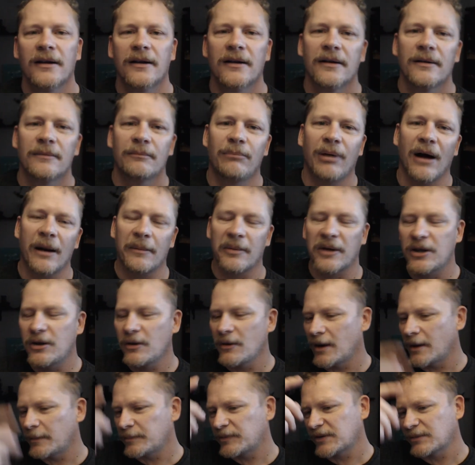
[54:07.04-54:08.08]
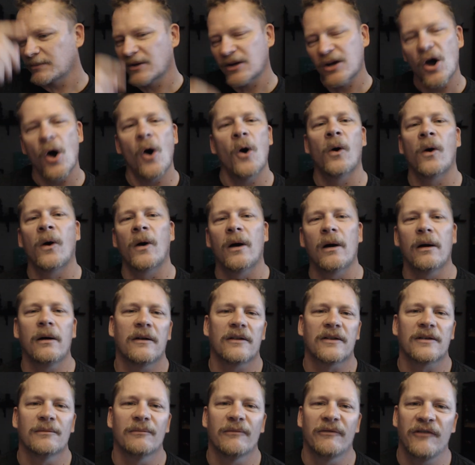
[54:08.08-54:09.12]
barbecue up some corn,
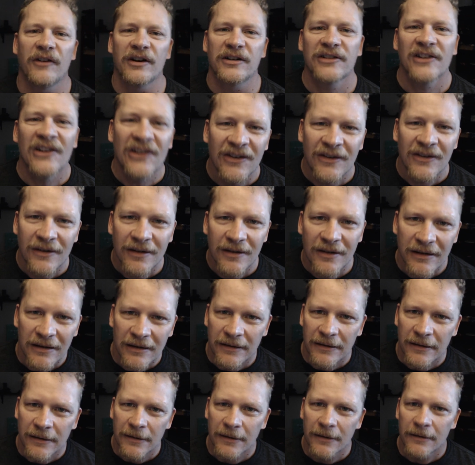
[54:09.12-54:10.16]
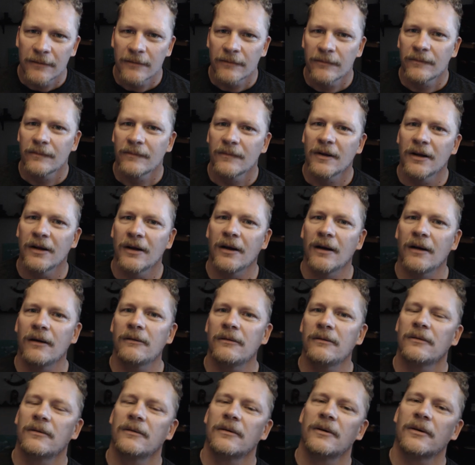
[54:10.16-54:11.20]
some fishes, you know,
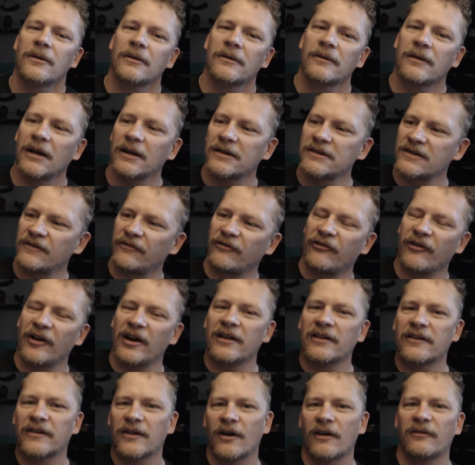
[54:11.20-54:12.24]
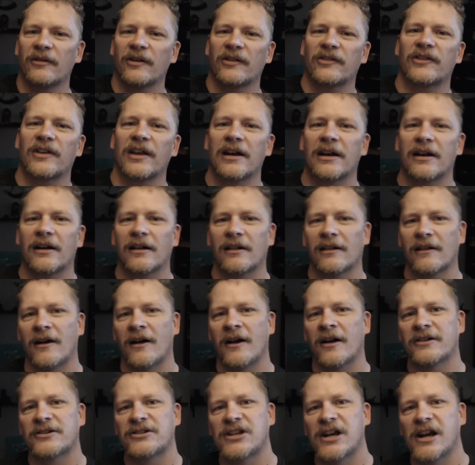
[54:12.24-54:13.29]
get your friends over, sit in a
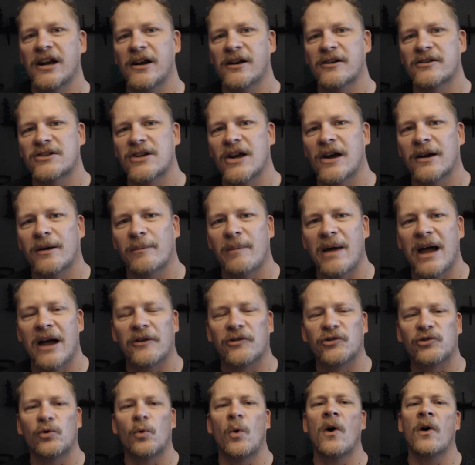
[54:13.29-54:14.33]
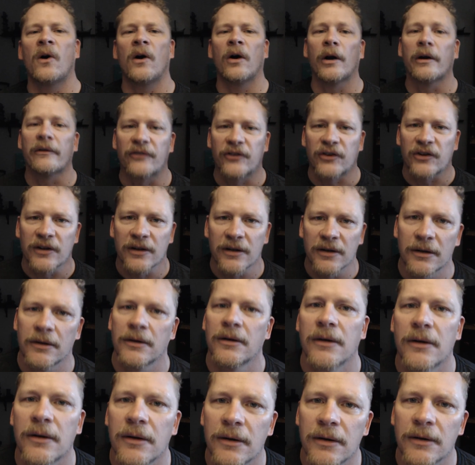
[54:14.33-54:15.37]
lawn chair, and talk about dwarves
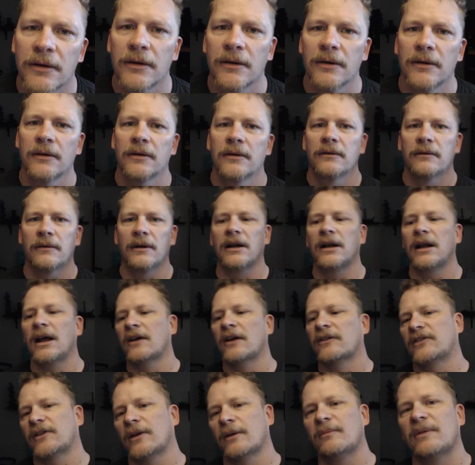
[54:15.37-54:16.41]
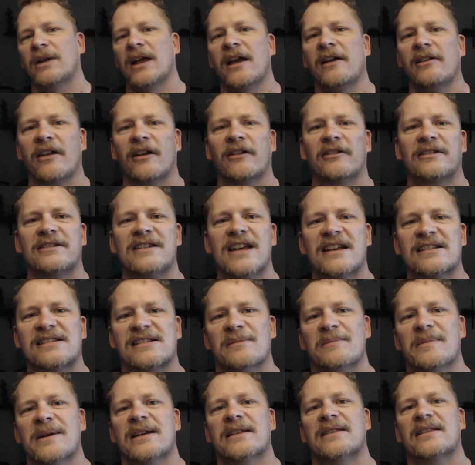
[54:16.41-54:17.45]
and how someday they'll
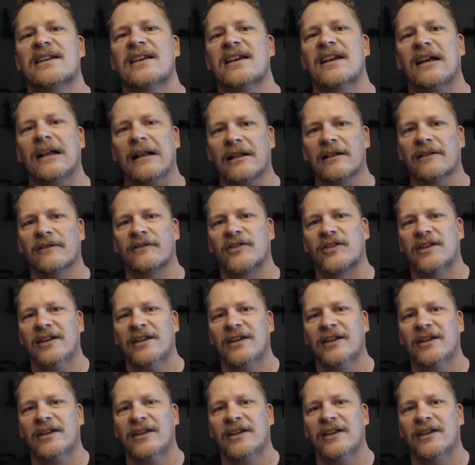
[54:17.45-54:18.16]
decimate the elves.